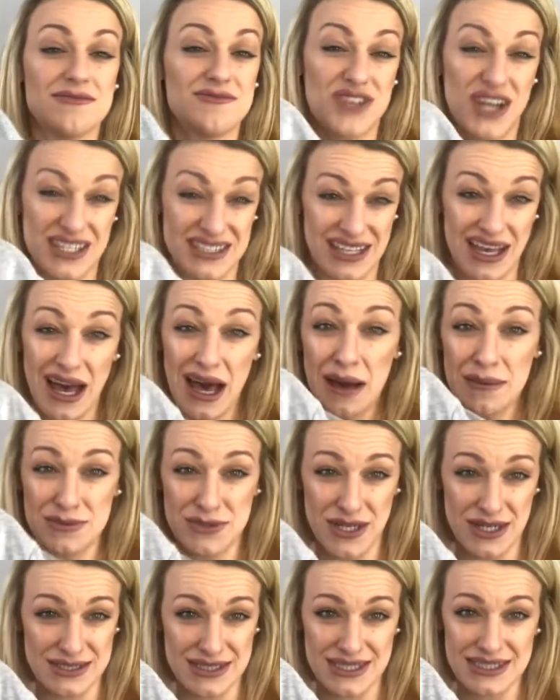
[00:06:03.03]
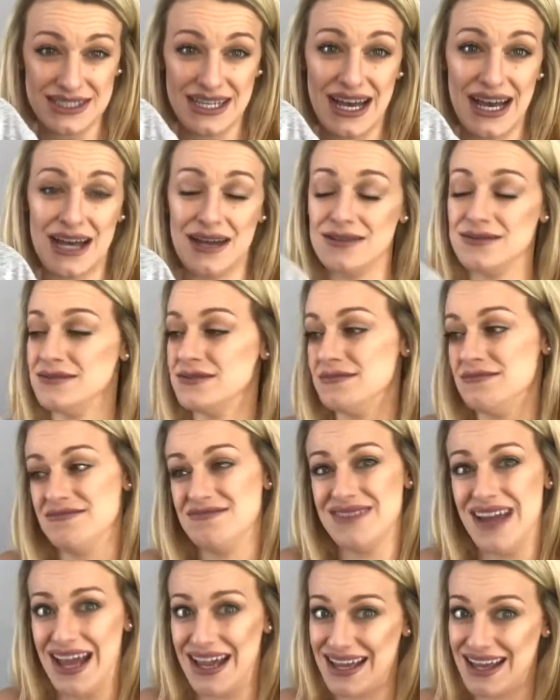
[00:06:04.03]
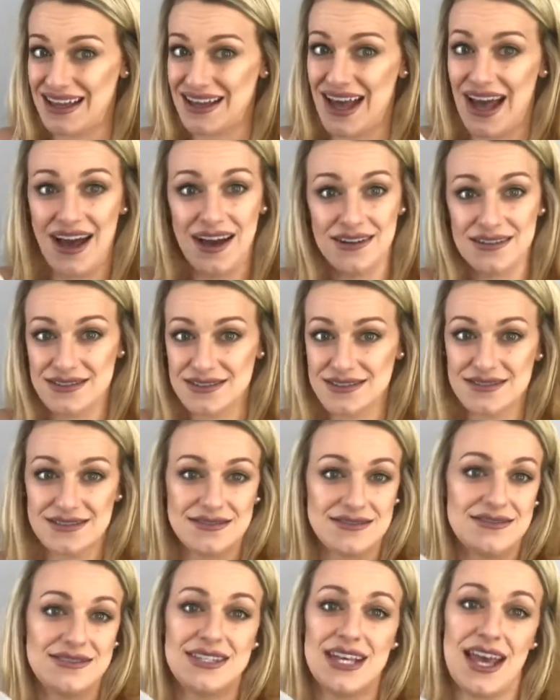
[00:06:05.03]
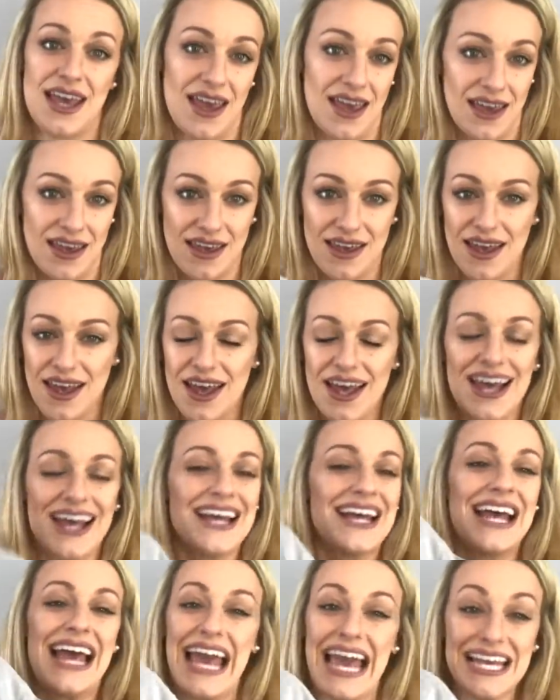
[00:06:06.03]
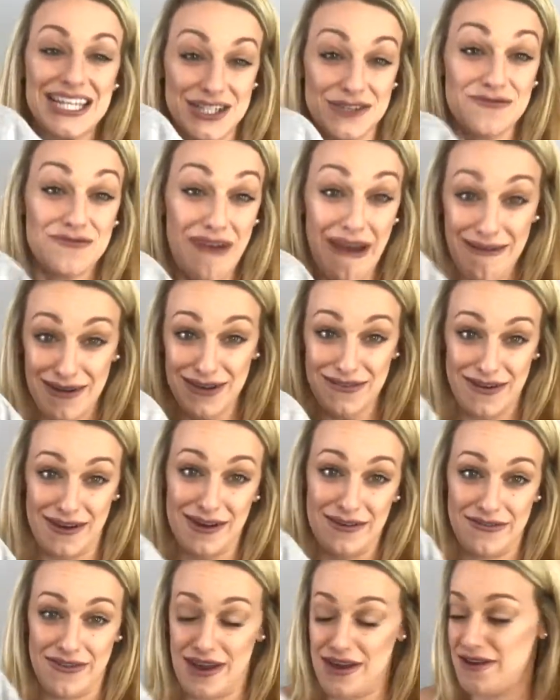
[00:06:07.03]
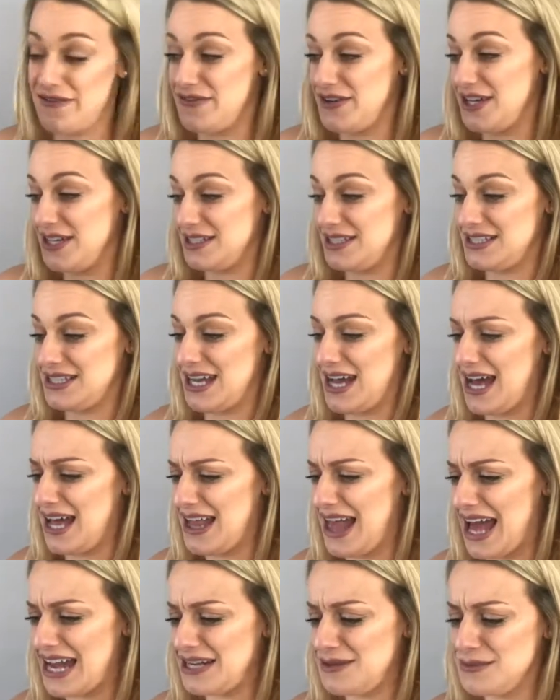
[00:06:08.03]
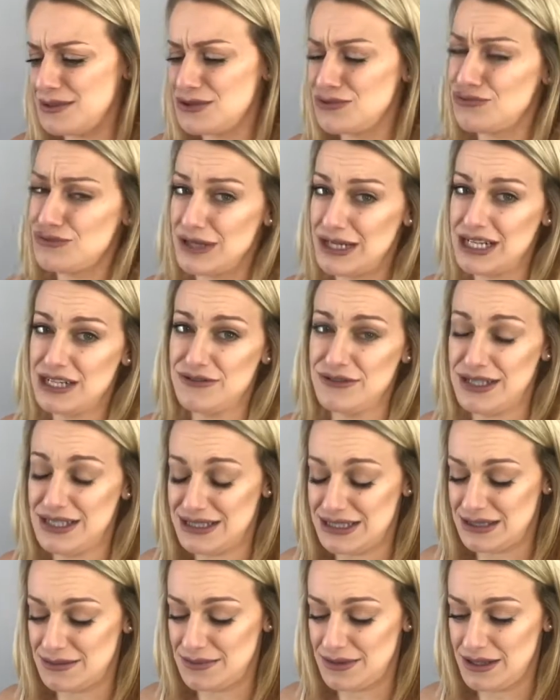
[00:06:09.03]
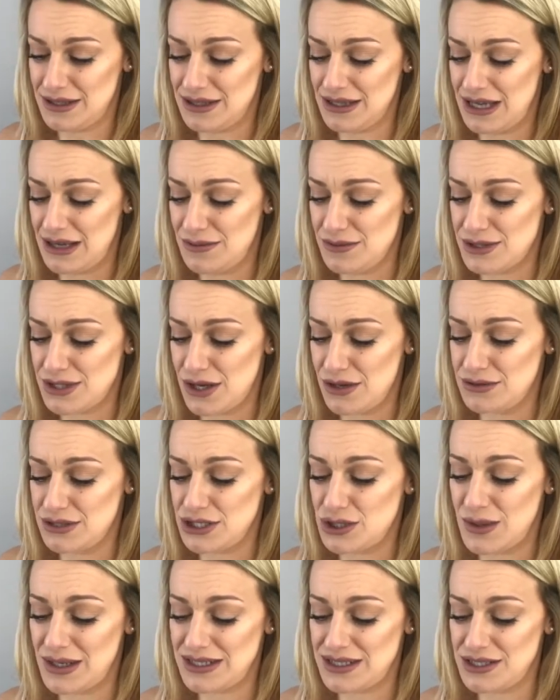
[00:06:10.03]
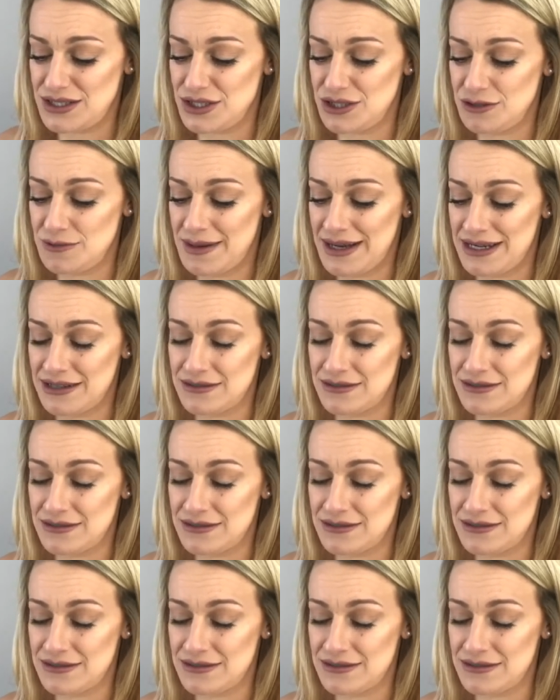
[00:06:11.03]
Dress it up, dress it down, night out, day. It's very, very, very versatile, and it was really reasonable. It was only £22.